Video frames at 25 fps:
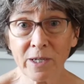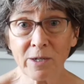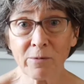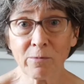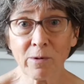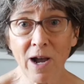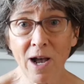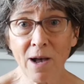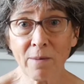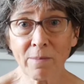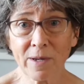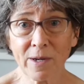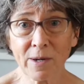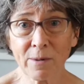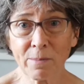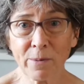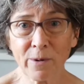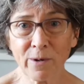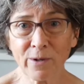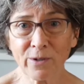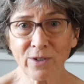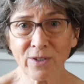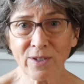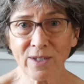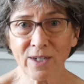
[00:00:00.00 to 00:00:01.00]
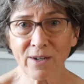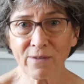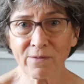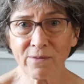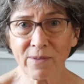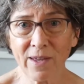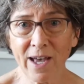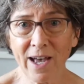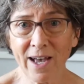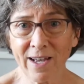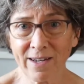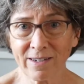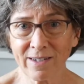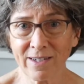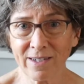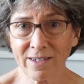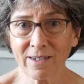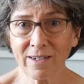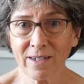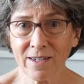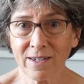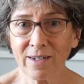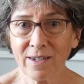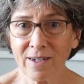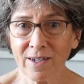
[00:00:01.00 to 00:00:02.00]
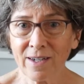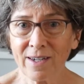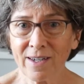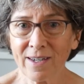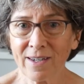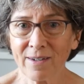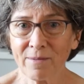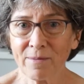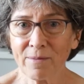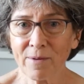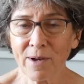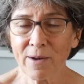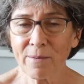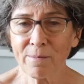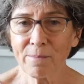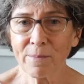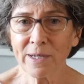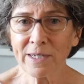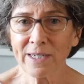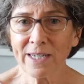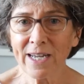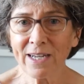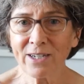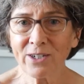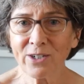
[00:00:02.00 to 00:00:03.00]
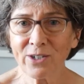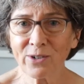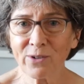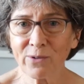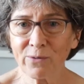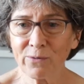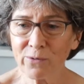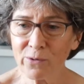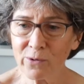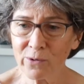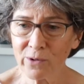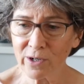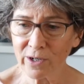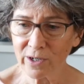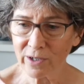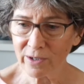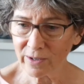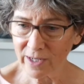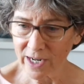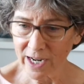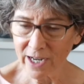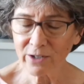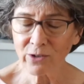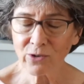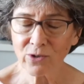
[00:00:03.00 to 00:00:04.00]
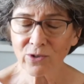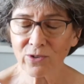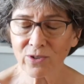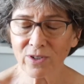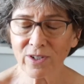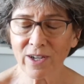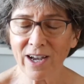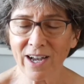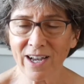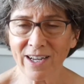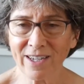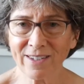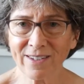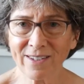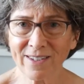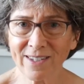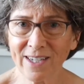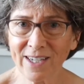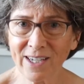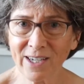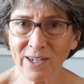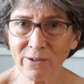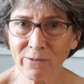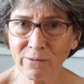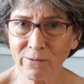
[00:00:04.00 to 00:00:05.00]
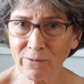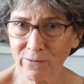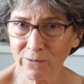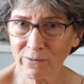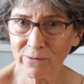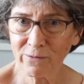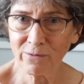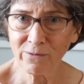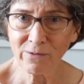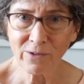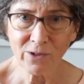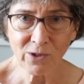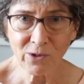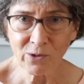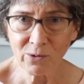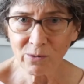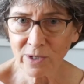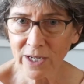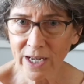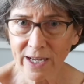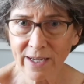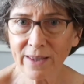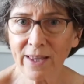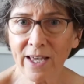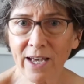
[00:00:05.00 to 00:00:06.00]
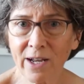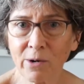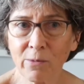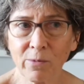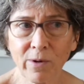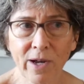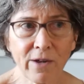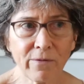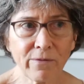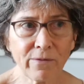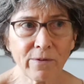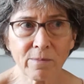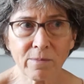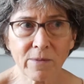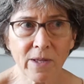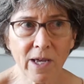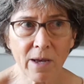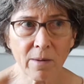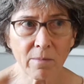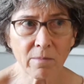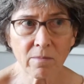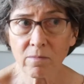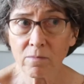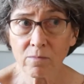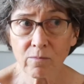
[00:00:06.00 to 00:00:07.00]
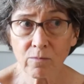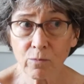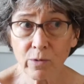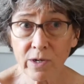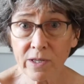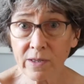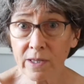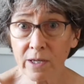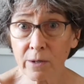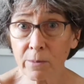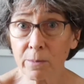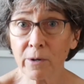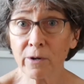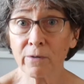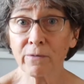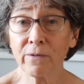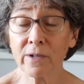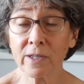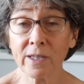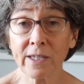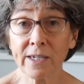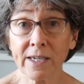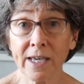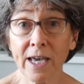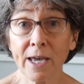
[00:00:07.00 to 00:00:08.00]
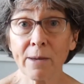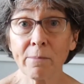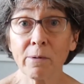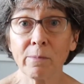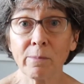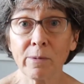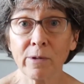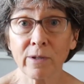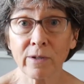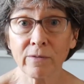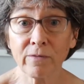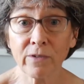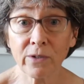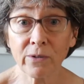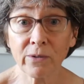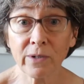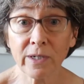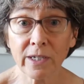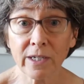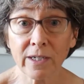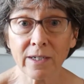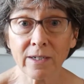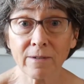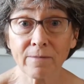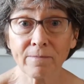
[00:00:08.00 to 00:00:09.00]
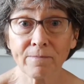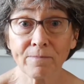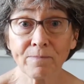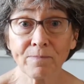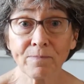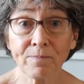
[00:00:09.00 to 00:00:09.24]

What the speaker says: be robbing a person of that potential for exercise if you take that away from them when they're perfectly capable of doing it.